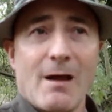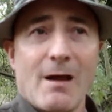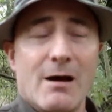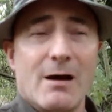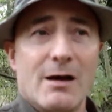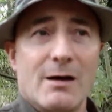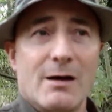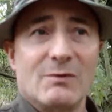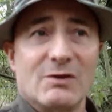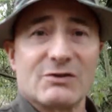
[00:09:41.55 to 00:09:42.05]

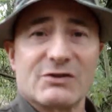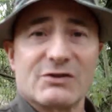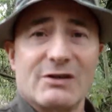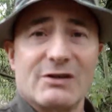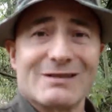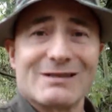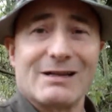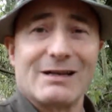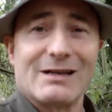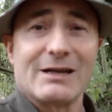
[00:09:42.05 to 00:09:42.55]
I'd just
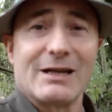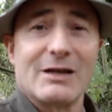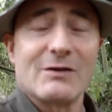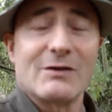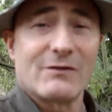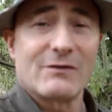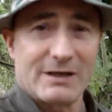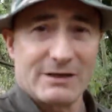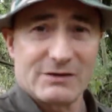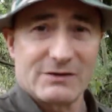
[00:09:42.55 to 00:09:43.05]
like to say
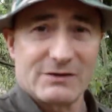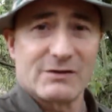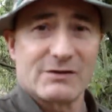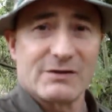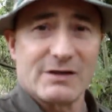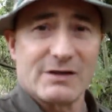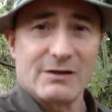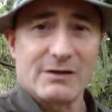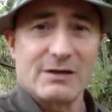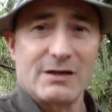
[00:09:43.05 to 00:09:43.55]
again, thanks to
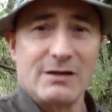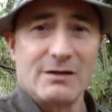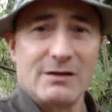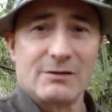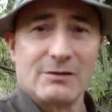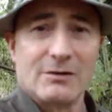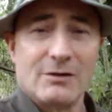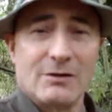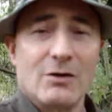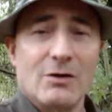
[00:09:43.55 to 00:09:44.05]
Sandy,
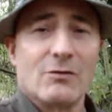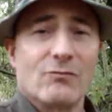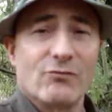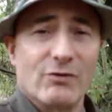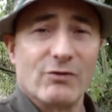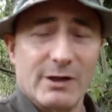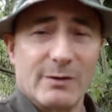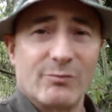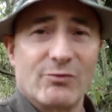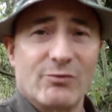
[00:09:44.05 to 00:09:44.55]

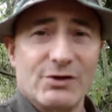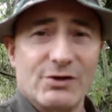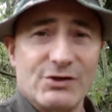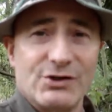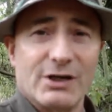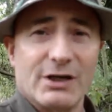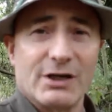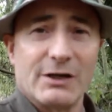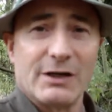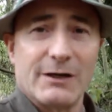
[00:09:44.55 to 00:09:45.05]
really
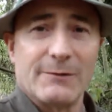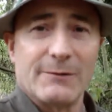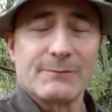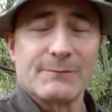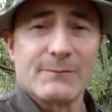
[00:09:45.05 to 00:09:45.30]
appreciate it.